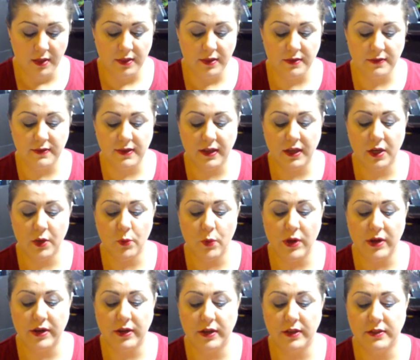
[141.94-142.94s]
The second
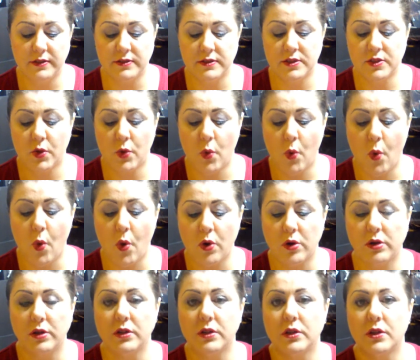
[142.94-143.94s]
one is Coral